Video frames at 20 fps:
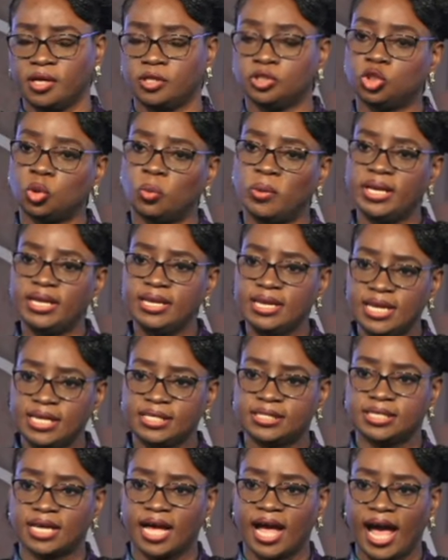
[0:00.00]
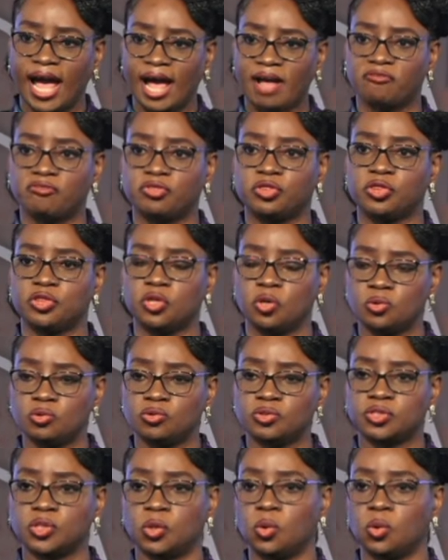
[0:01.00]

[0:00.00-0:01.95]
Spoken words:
Do we need to have those